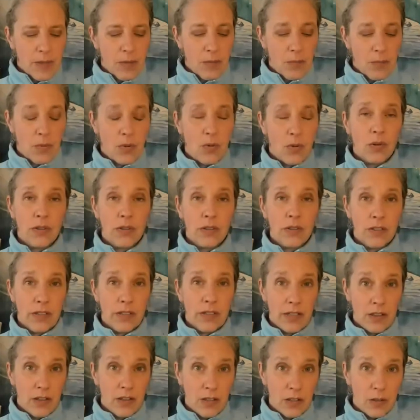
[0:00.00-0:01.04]

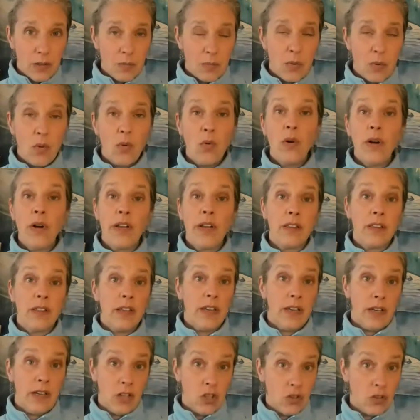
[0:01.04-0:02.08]
important at this point
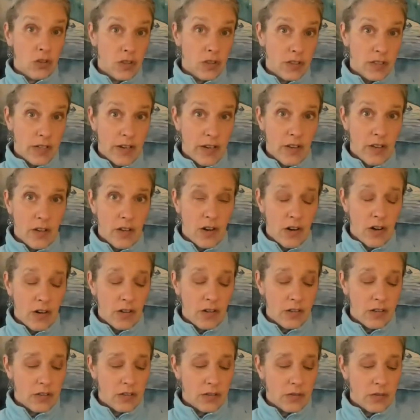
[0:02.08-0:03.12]
then, to stay in the
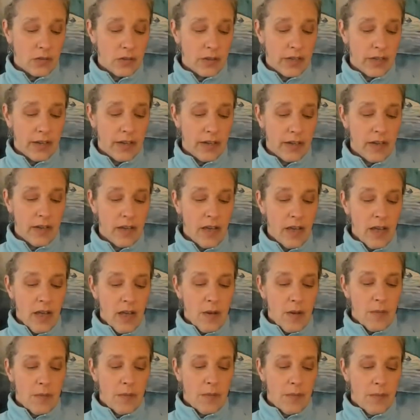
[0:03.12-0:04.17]
heart. Okay,
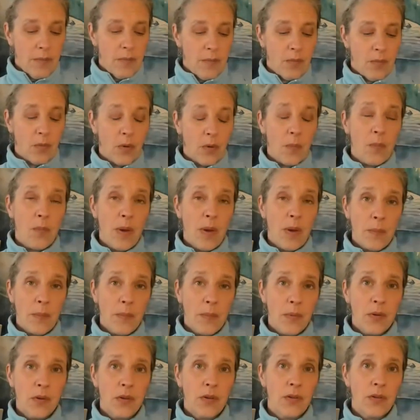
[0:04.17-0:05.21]

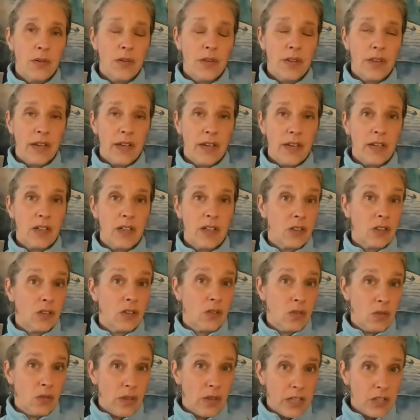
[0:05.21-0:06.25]
remember that
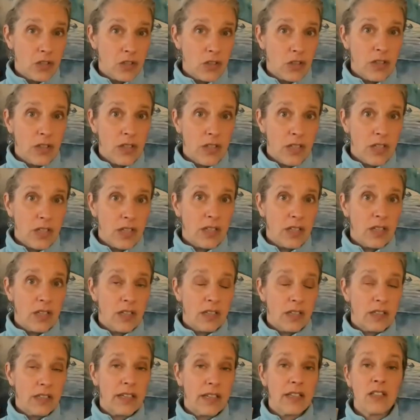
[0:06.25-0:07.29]
aggression
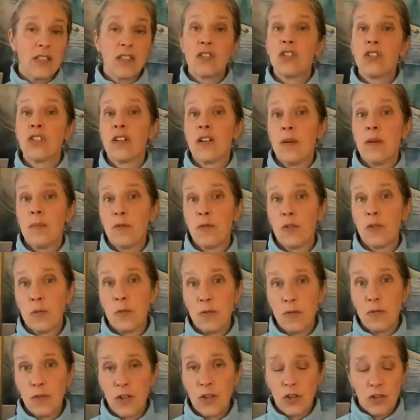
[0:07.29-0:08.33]
tends to come
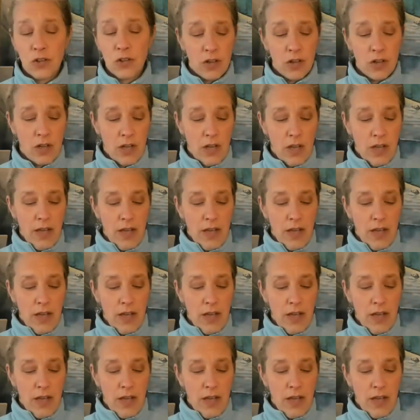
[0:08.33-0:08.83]
from fear,